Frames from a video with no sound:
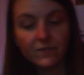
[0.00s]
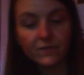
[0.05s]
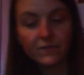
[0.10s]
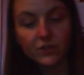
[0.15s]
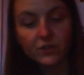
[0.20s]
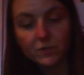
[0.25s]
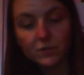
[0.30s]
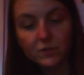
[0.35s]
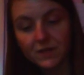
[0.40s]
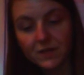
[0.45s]

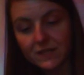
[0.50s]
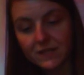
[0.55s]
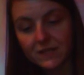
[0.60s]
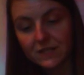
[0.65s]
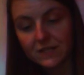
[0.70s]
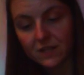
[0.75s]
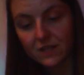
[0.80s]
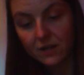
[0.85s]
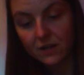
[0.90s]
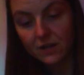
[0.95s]
First one is
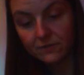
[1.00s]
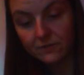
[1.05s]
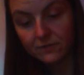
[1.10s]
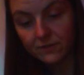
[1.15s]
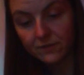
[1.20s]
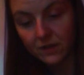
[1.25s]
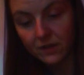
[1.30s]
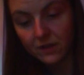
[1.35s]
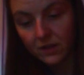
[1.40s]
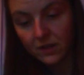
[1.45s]
this
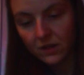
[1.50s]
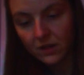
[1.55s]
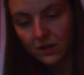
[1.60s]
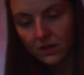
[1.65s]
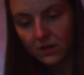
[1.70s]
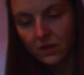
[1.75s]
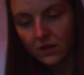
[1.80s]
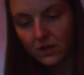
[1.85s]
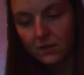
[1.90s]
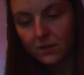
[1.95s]
Dove
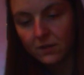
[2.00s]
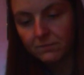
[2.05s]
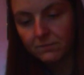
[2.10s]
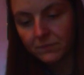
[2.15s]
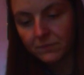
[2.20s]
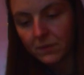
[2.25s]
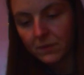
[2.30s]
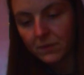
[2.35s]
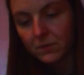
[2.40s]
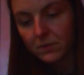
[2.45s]

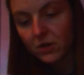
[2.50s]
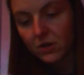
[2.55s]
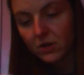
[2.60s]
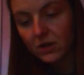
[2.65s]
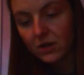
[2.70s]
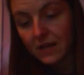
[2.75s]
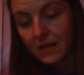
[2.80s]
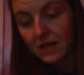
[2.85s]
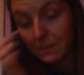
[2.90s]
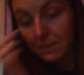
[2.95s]

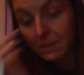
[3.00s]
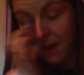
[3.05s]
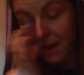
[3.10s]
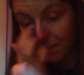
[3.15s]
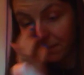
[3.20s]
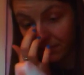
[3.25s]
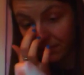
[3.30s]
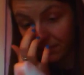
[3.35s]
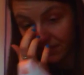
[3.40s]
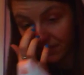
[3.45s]
Purely
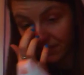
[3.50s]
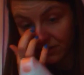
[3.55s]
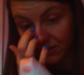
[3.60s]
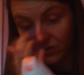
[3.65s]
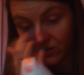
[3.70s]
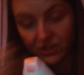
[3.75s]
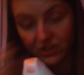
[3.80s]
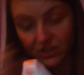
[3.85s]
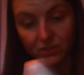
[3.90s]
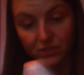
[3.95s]

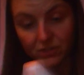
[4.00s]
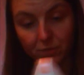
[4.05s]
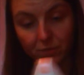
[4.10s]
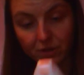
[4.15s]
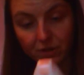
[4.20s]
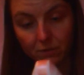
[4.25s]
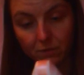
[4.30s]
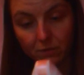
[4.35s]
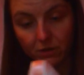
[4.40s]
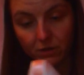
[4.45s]
Pampering Nourishing
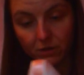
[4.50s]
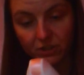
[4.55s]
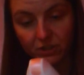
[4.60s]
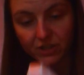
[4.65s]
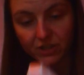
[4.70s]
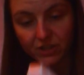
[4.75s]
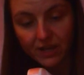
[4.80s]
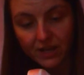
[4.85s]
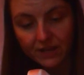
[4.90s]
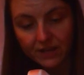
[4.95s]
Body
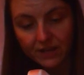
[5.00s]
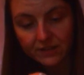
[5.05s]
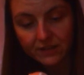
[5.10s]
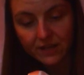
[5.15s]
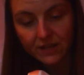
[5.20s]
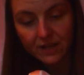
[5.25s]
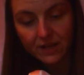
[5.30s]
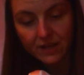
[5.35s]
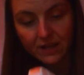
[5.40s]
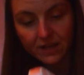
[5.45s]
Wash,
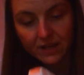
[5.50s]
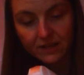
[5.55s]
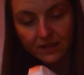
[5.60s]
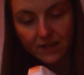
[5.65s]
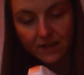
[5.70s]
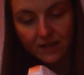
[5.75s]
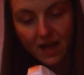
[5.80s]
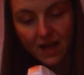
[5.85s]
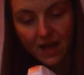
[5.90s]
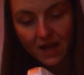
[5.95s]
and it
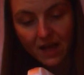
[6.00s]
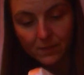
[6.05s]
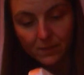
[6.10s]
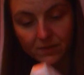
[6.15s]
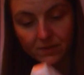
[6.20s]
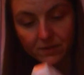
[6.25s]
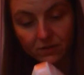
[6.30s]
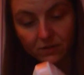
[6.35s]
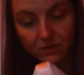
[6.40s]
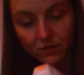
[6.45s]
is
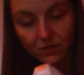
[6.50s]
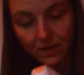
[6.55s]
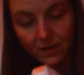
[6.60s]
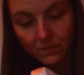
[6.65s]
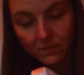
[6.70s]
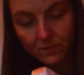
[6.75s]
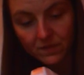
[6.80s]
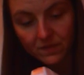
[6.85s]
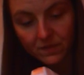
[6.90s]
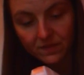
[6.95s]
almond
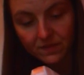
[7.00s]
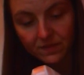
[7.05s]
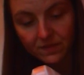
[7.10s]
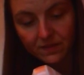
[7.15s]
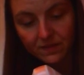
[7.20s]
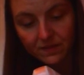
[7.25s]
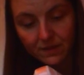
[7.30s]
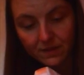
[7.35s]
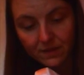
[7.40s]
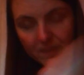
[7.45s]
cream with
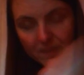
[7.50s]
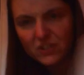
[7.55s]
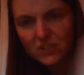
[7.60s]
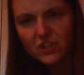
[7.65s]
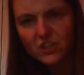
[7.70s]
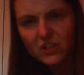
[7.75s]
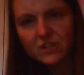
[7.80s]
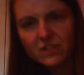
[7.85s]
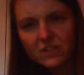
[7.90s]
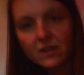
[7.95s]

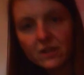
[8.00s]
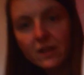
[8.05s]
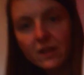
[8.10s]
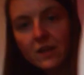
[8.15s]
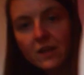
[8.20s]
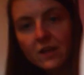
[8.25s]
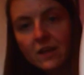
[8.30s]
hibiscus,